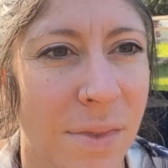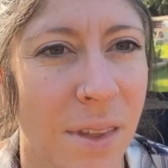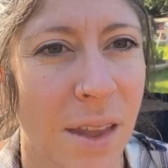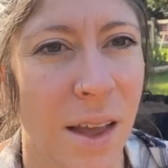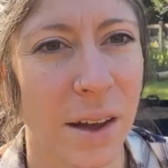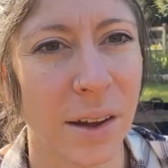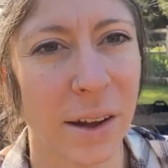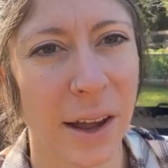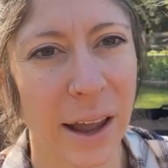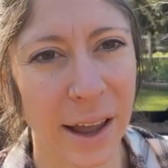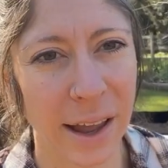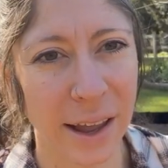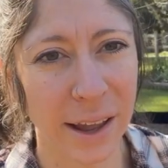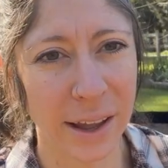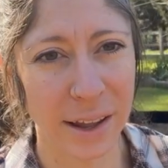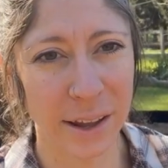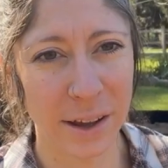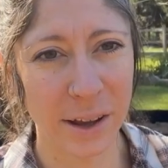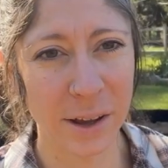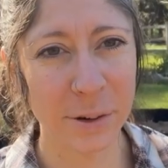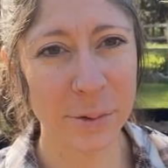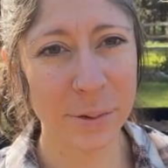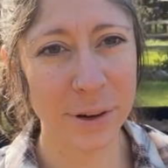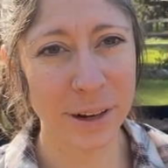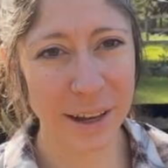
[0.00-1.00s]
Okay,
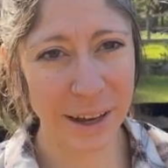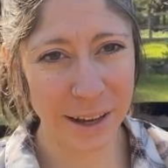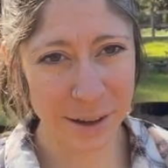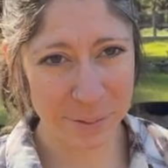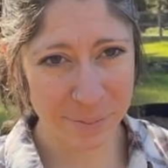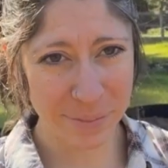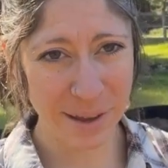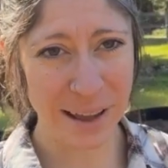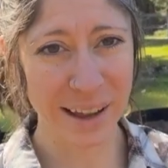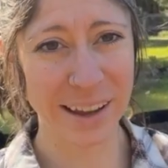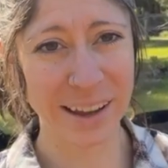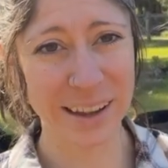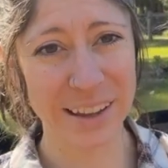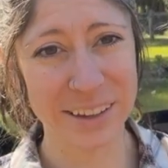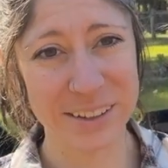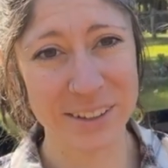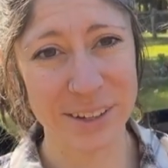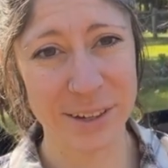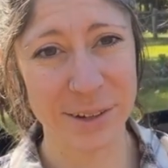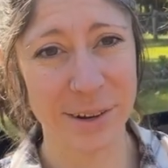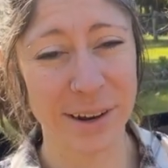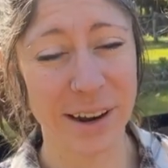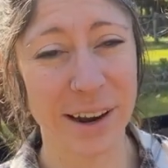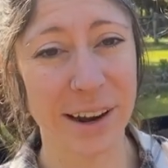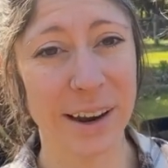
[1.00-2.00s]
we're getting back into
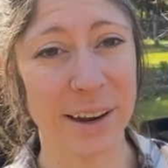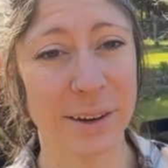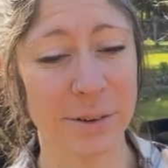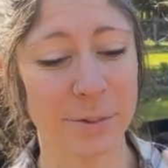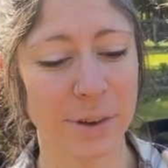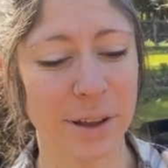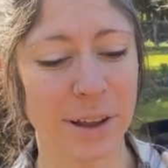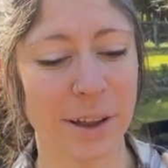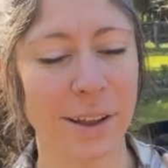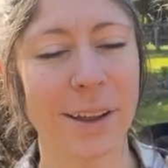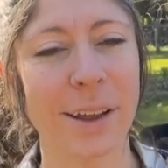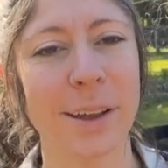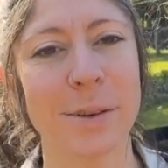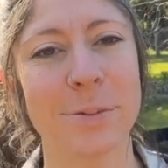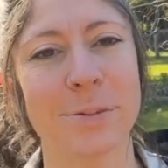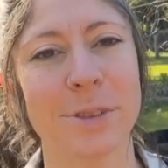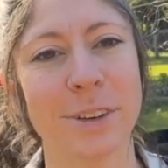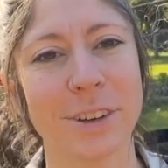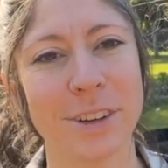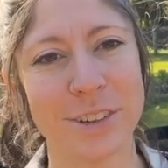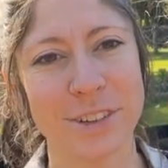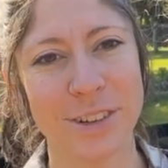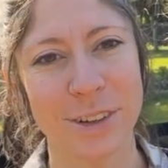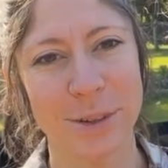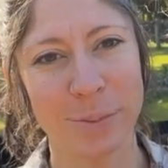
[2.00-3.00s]
it. Well, I'm
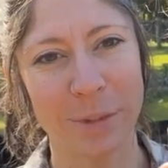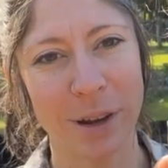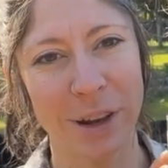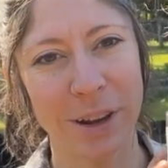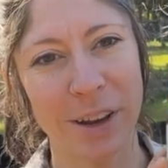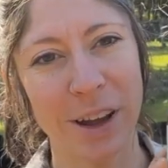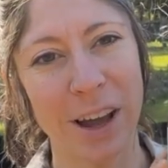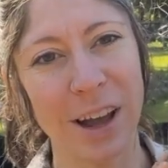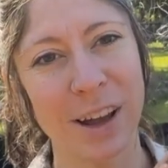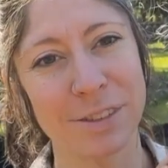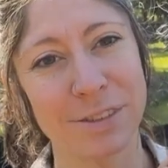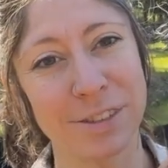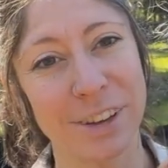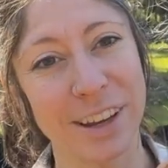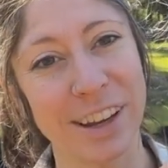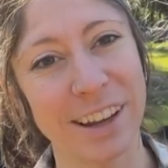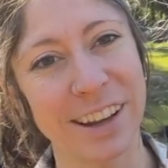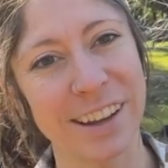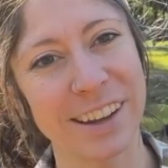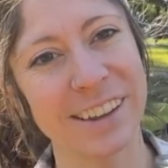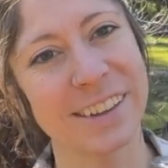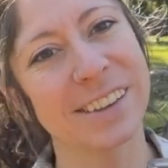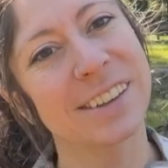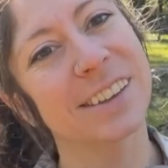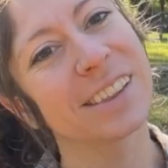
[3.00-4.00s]
finishing my coffee,
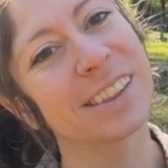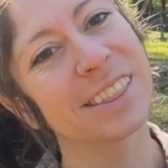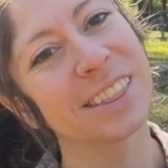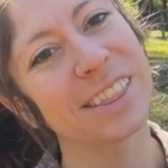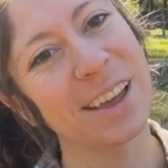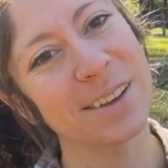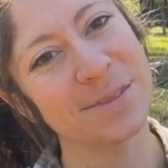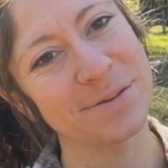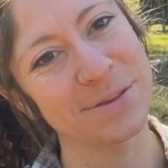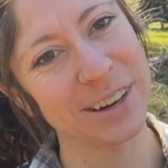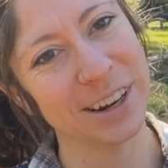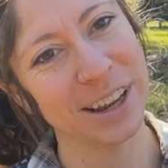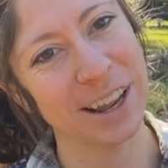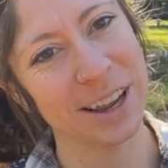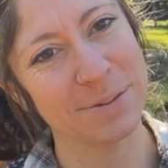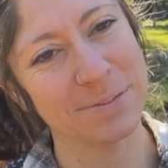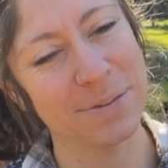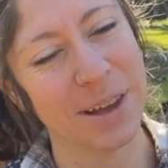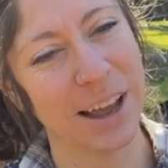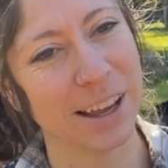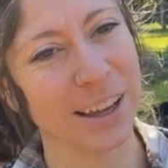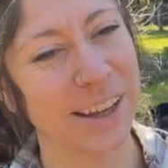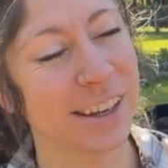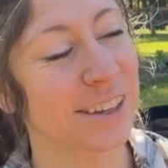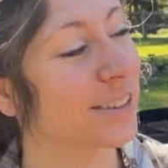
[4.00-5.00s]
then we're getting
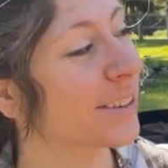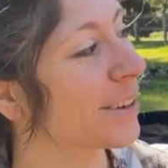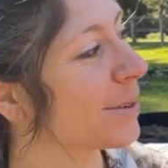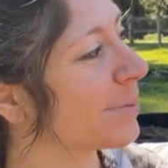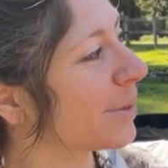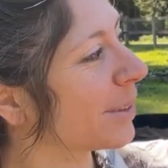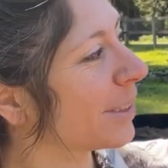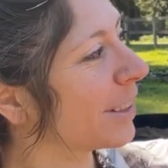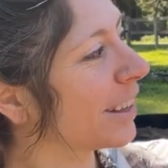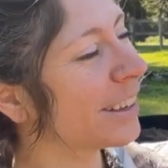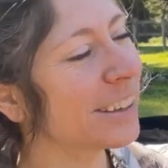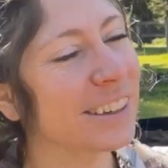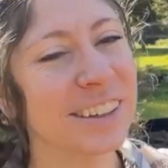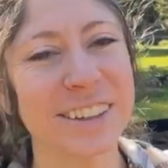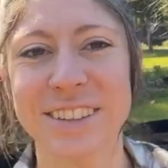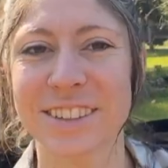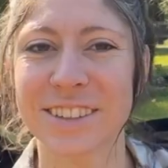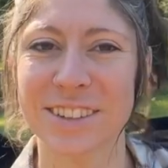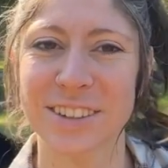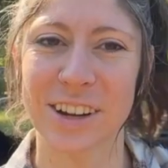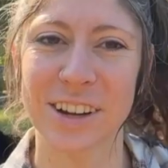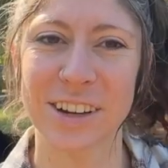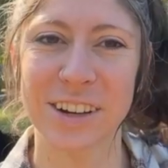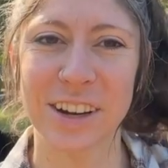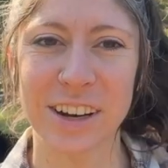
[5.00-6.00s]
back into it, but Lindy
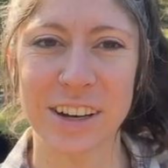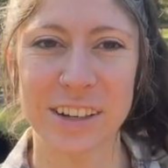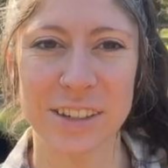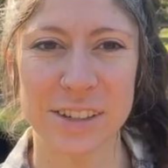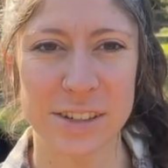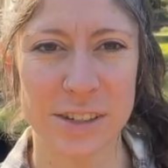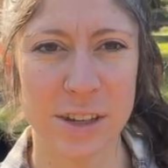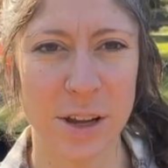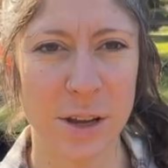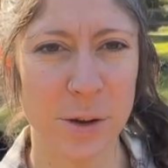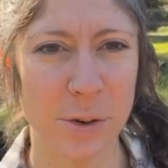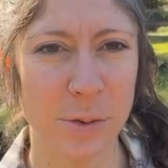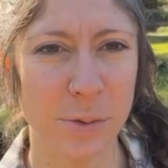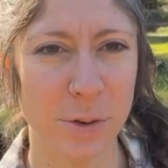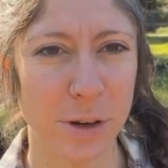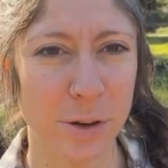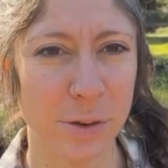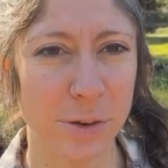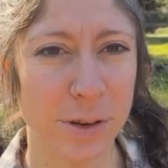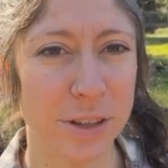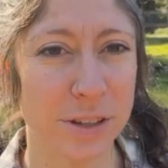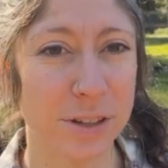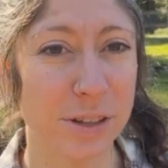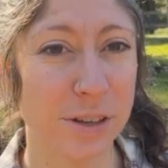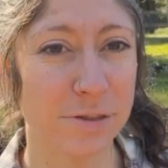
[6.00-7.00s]
started. So we're
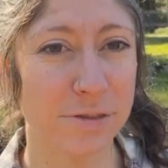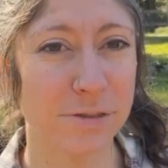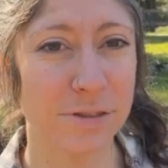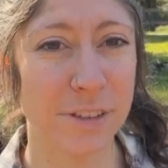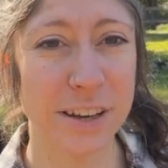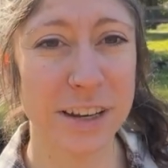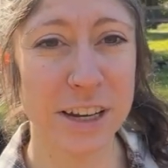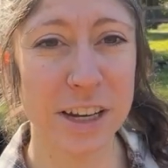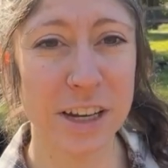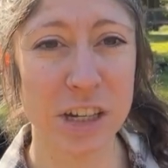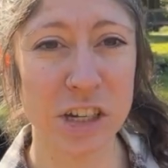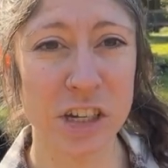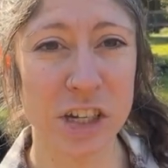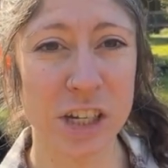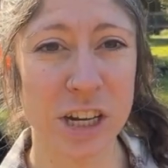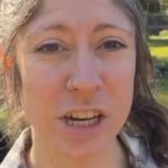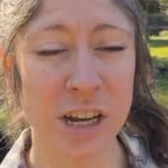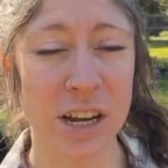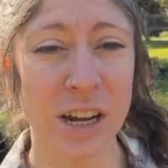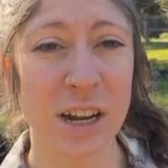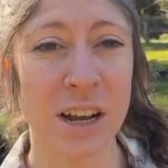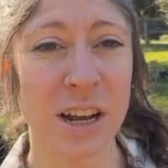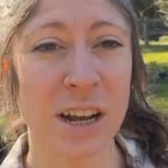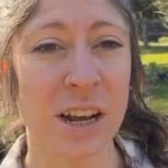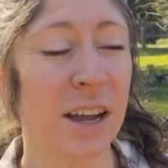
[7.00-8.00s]
going to finish
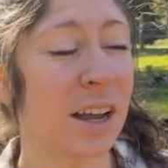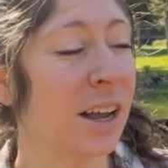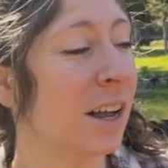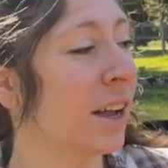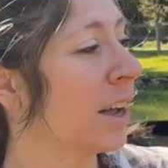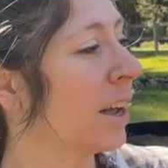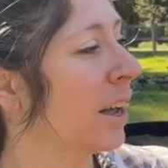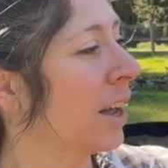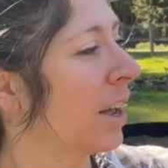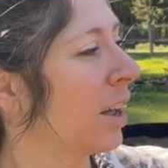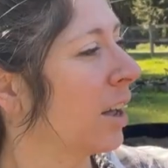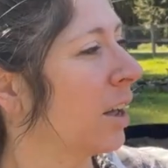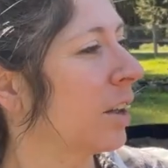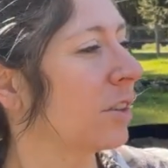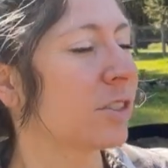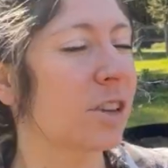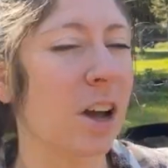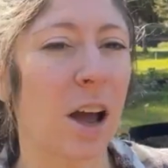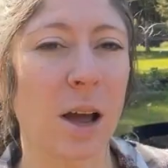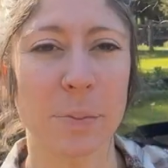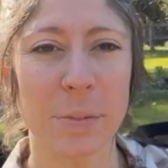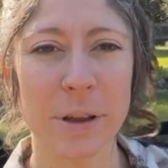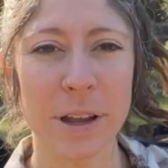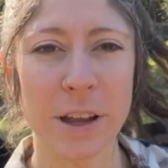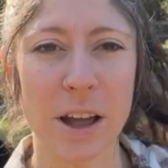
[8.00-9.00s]

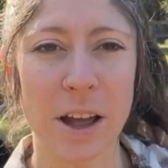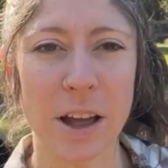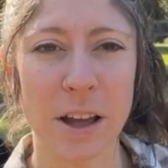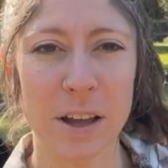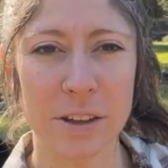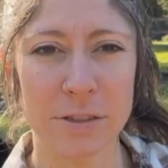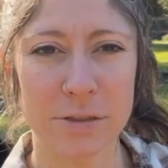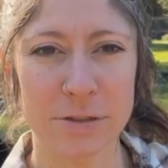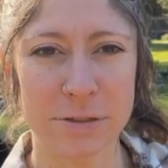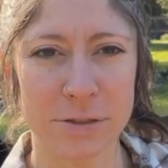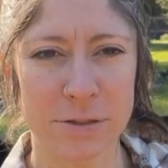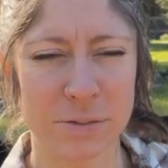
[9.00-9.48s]
topping off,